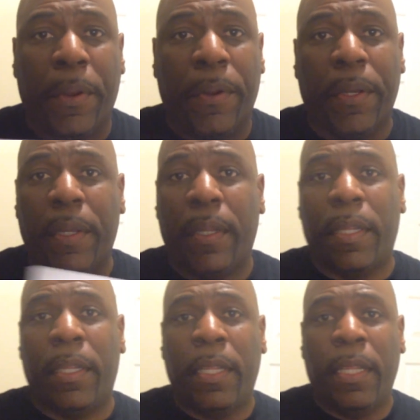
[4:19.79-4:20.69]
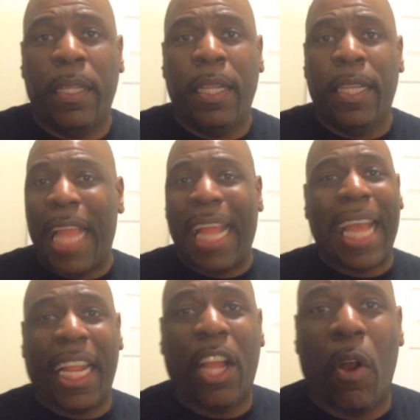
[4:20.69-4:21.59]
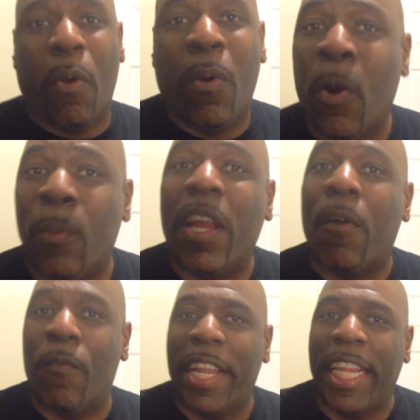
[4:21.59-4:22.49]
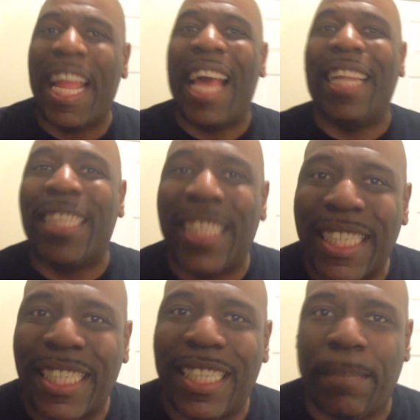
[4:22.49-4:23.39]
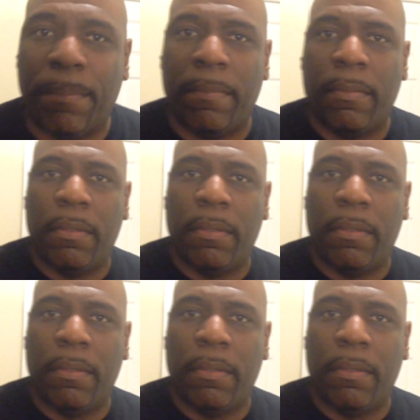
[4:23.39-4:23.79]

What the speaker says: burn. Now I gotta go. We are running out of time.